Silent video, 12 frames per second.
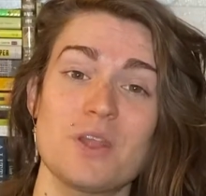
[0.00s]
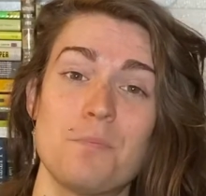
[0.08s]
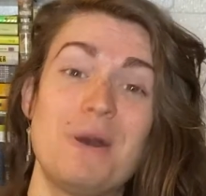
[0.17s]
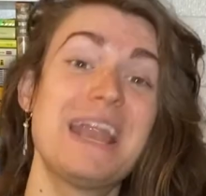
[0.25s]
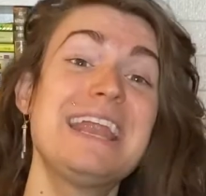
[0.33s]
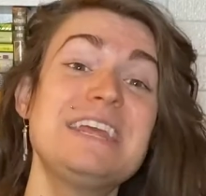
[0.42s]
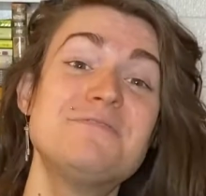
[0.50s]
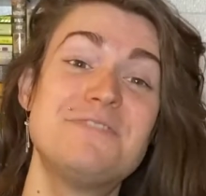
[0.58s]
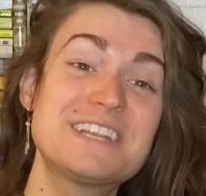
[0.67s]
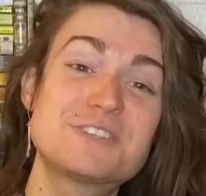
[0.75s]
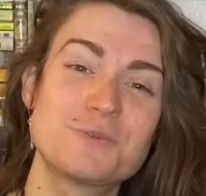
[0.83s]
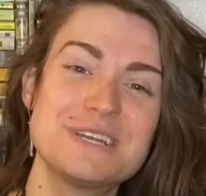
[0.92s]
But any
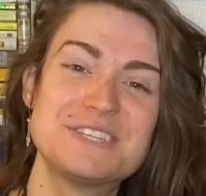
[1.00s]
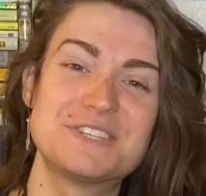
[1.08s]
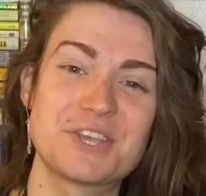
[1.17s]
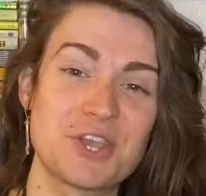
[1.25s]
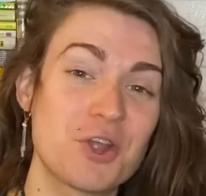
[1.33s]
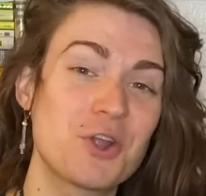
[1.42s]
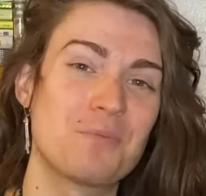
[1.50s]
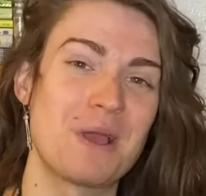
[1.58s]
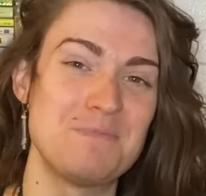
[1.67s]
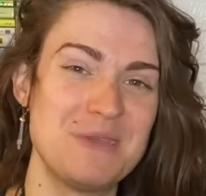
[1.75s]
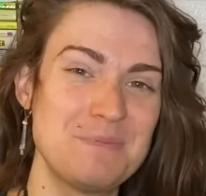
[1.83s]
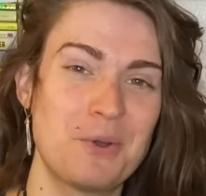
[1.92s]
victories secured by
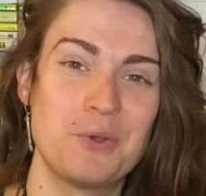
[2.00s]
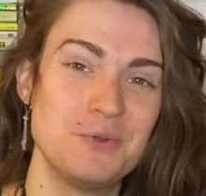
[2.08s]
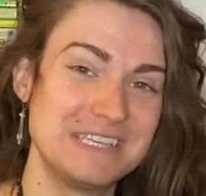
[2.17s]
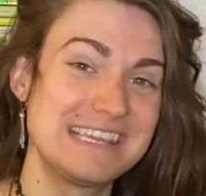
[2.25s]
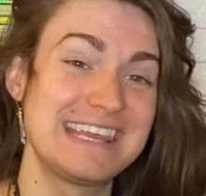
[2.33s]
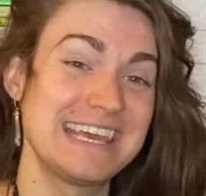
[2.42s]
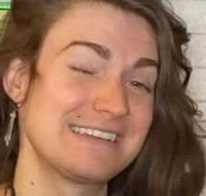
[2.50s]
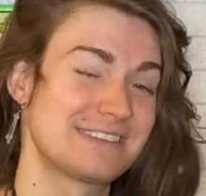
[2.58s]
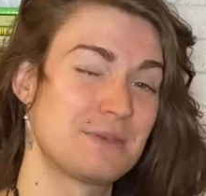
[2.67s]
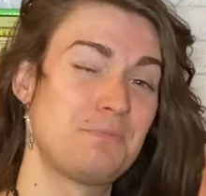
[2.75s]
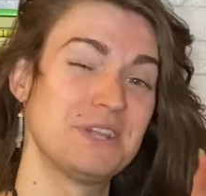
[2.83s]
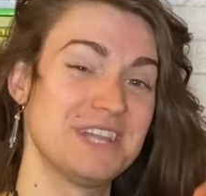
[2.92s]
people who did things
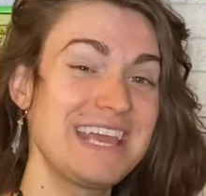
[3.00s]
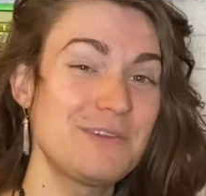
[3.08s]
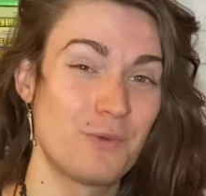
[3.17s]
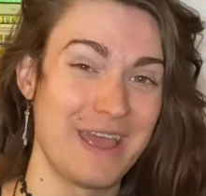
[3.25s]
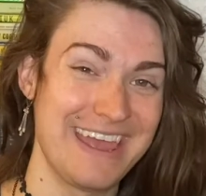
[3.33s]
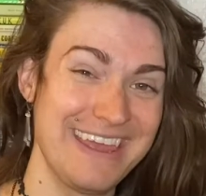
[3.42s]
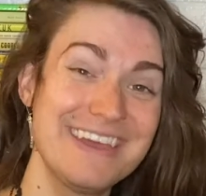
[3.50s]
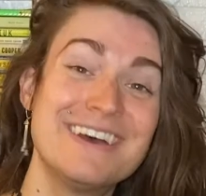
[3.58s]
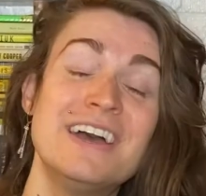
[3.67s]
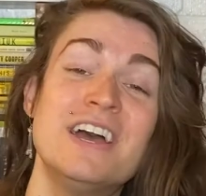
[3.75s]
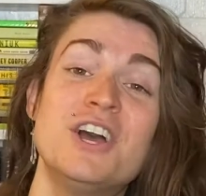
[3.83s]
the polite way